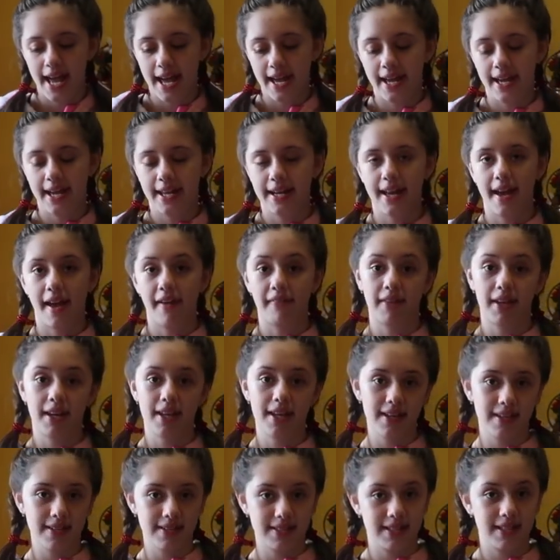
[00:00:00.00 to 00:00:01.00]
and I'm
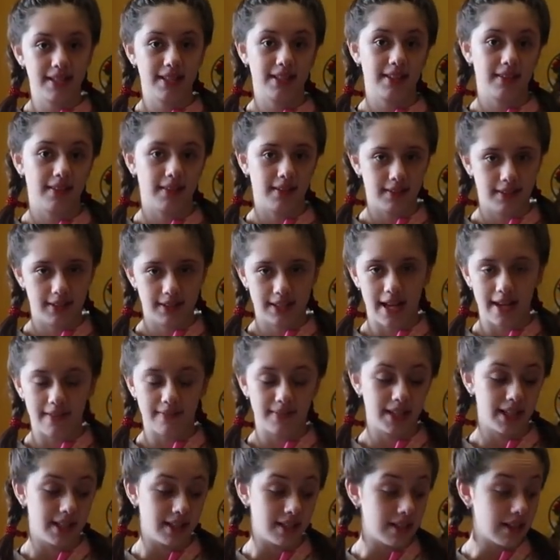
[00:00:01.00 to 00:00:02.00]
gonna use this all the
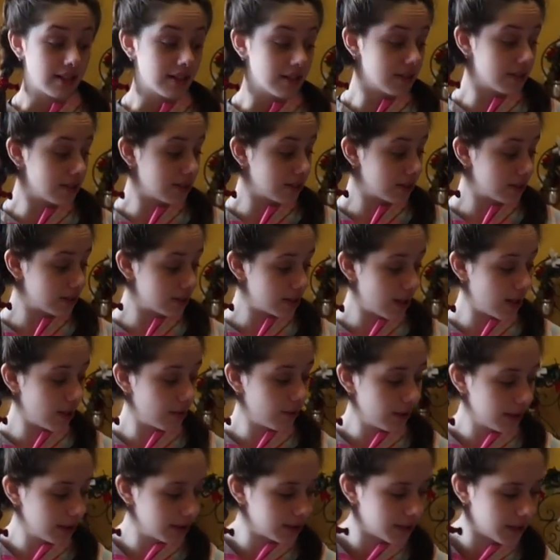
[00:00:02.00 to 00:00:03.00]
time.
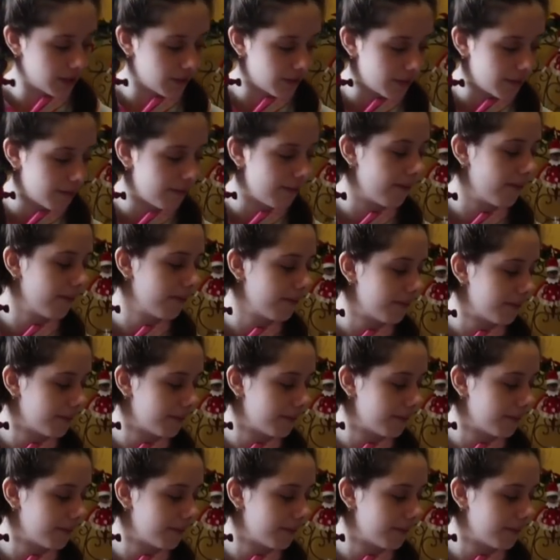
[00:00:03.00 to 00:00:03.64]
So adorable.